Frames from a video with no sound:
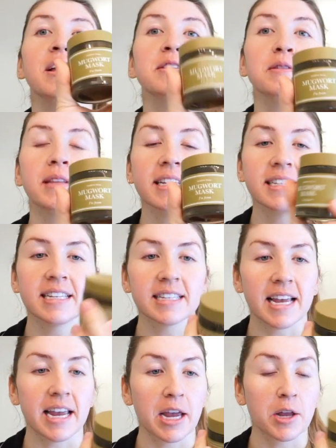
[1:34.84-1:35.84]
So this
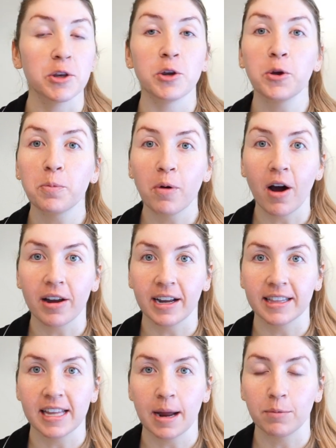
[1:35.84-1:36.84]
is a new
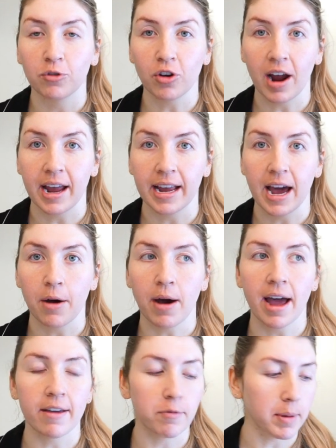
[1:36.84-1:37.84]
product that I'm trying out.
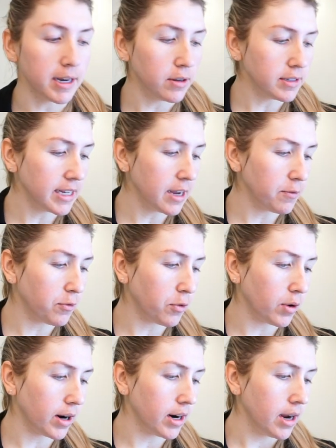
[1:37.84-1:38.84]
I've been using it
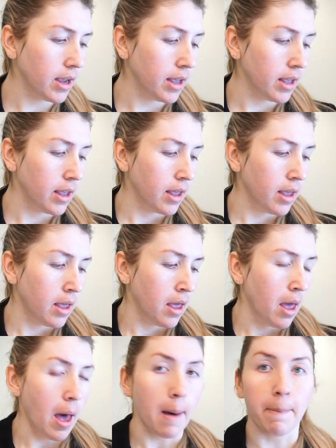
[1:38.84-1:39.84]
for
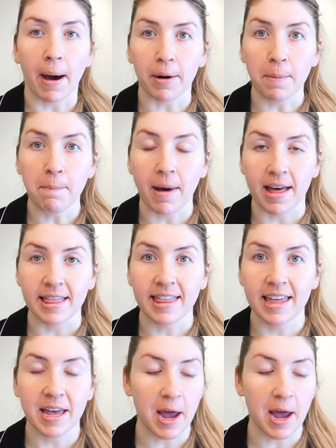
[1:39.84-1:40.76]
about a month.